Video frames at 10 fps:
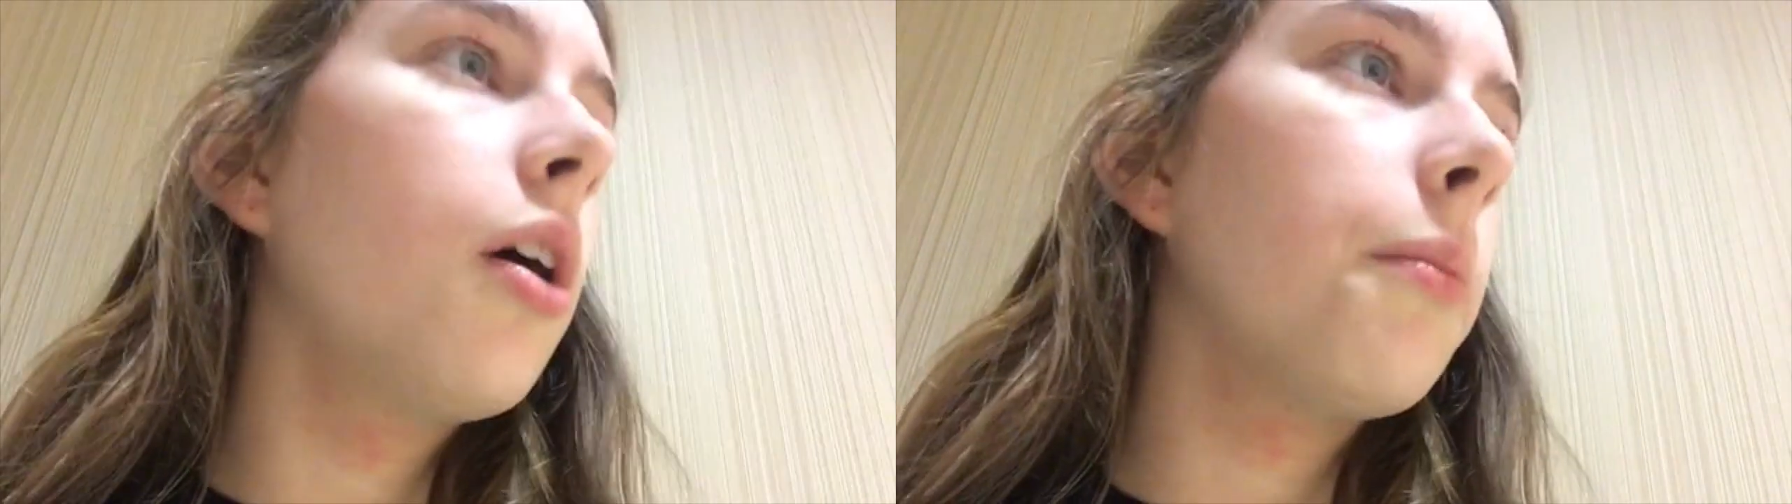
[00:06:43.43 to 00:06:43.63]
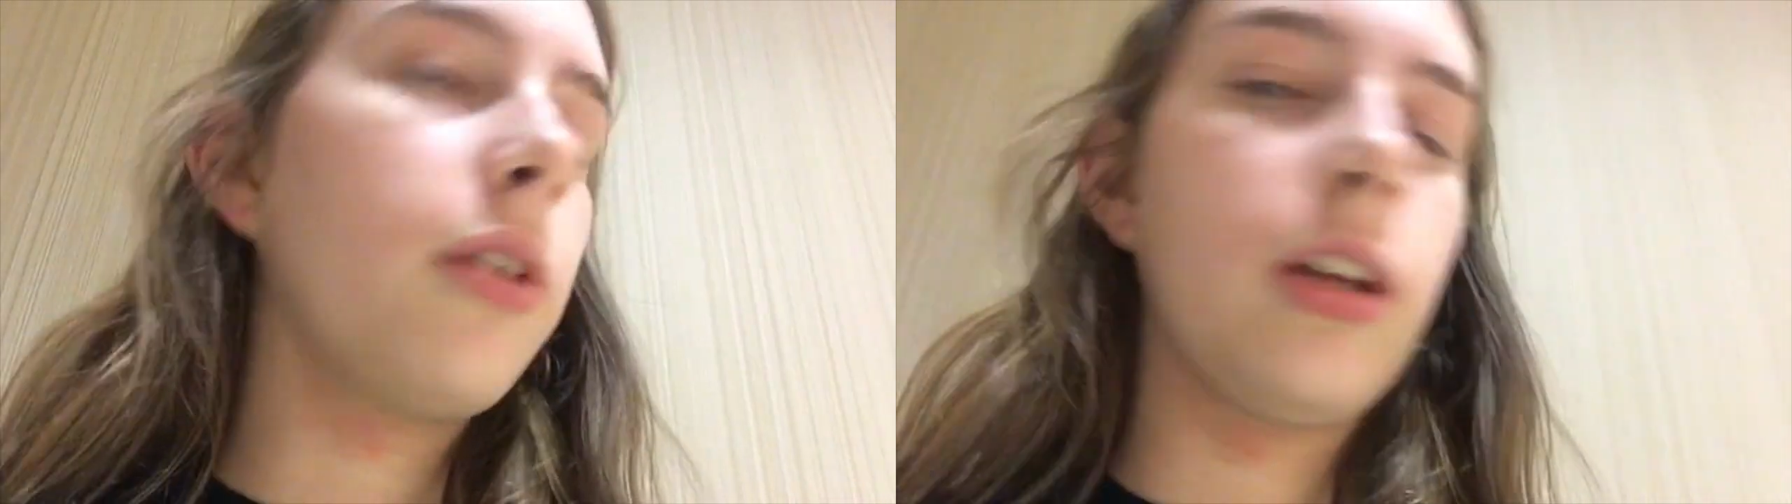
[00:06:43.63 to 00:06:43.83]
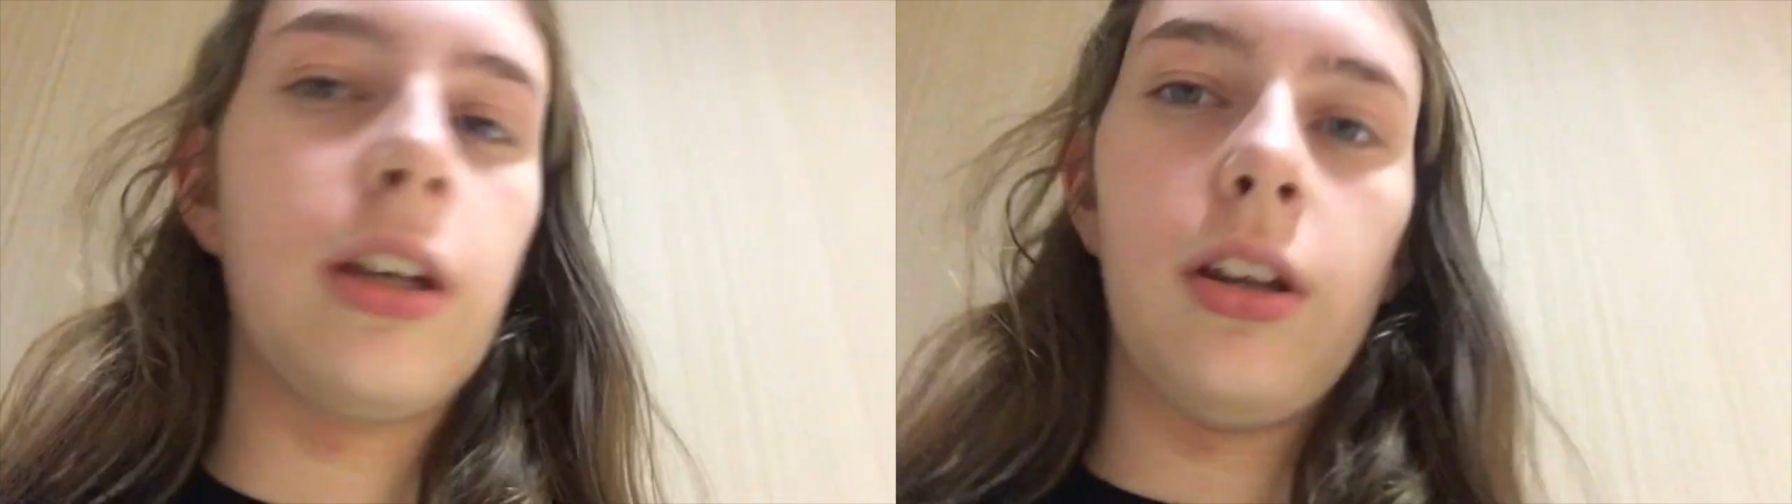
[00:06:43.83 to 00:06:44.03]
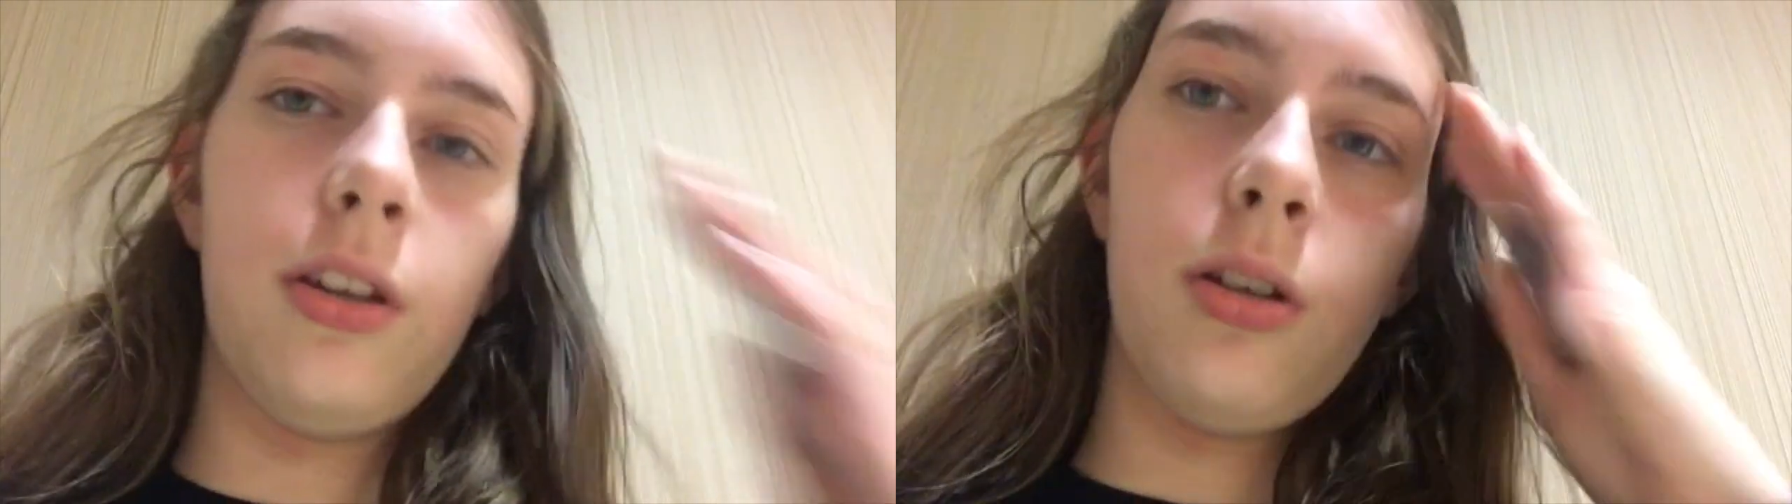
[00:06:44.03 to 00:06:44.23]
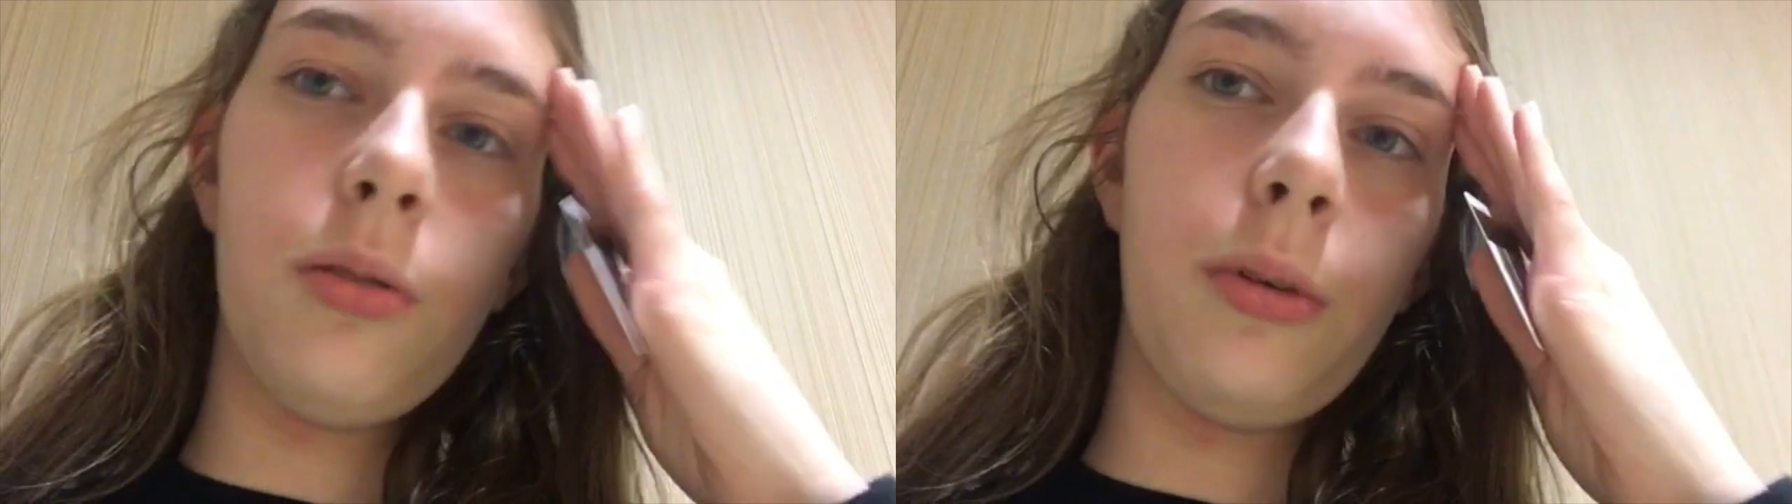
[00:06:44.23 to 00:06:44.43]
But like,
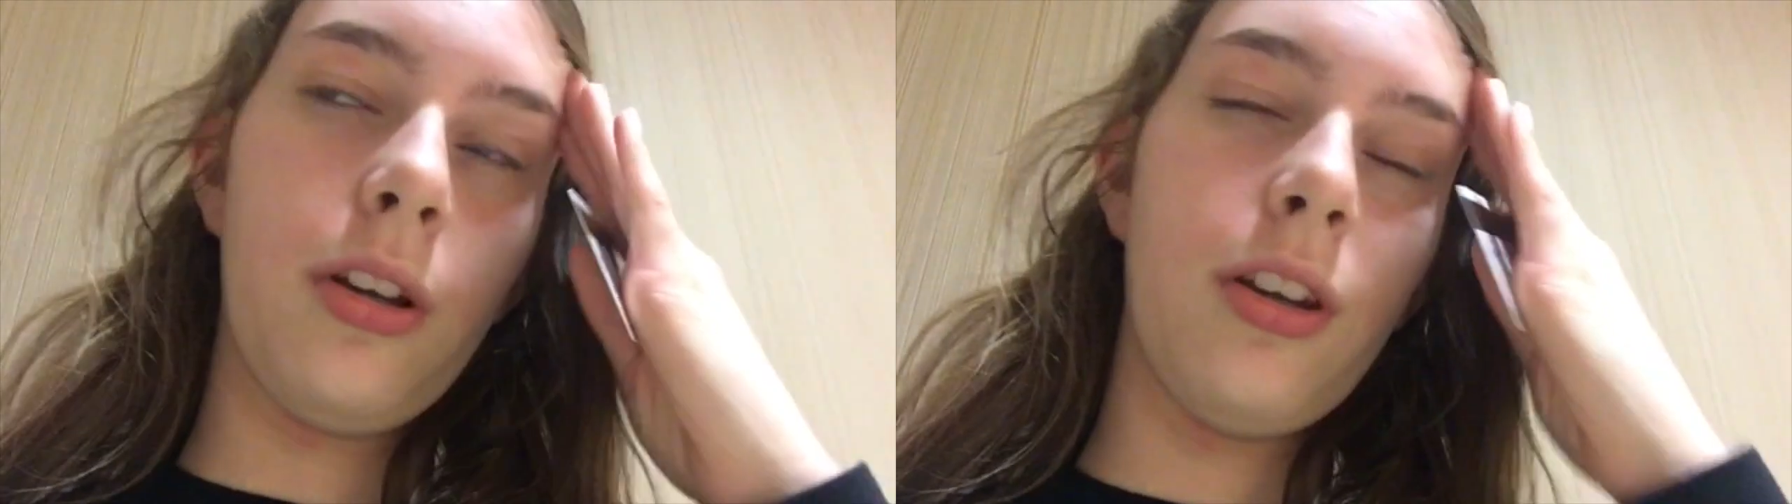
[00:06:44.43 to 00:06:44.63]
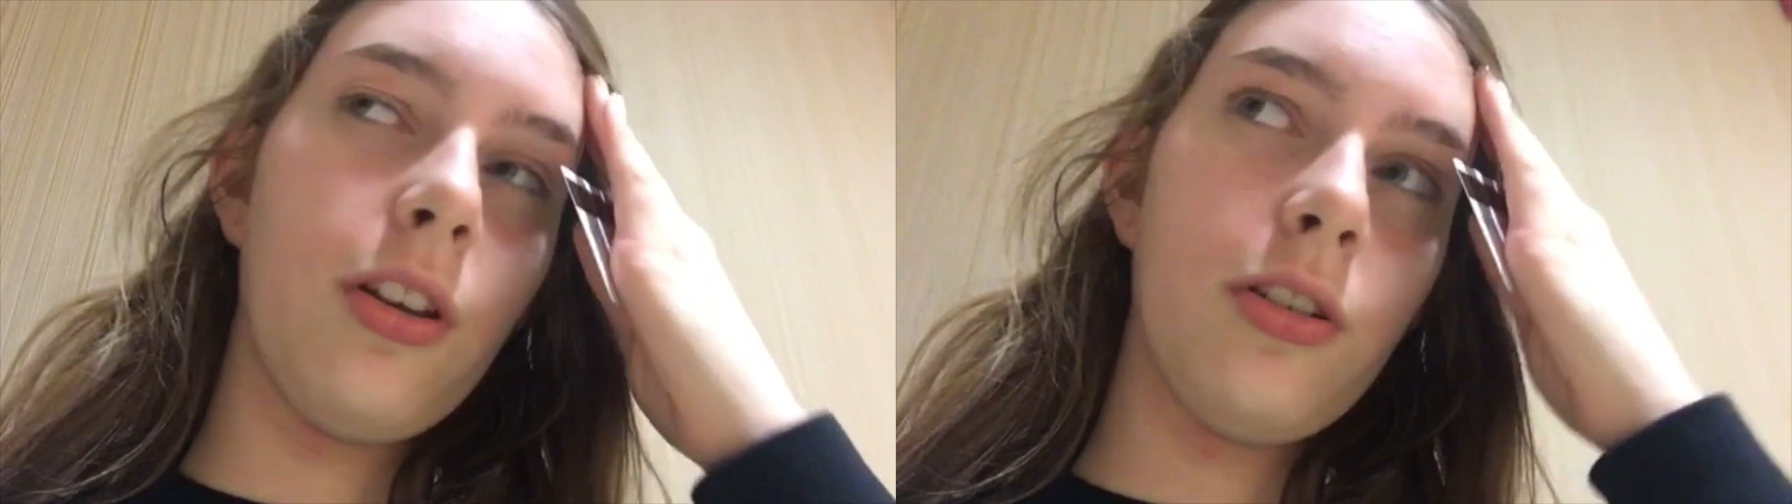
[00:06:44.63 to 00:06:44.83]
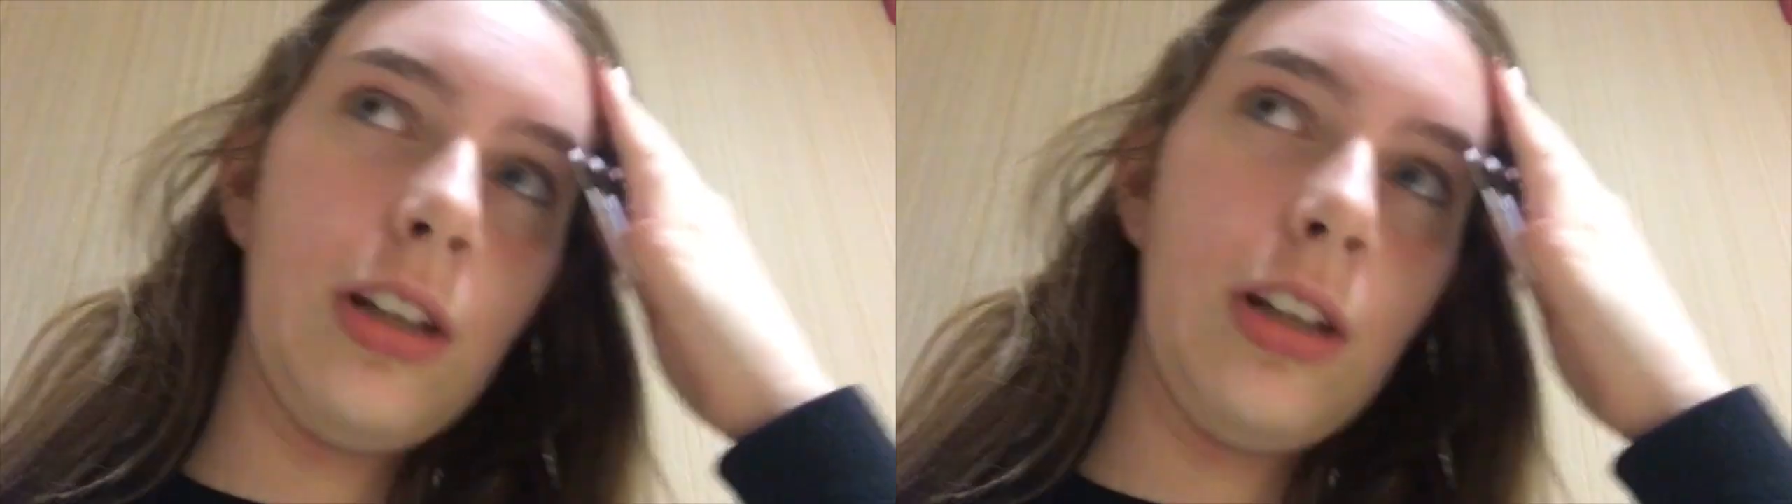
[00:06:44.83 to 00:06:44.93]
it's so weird. It looks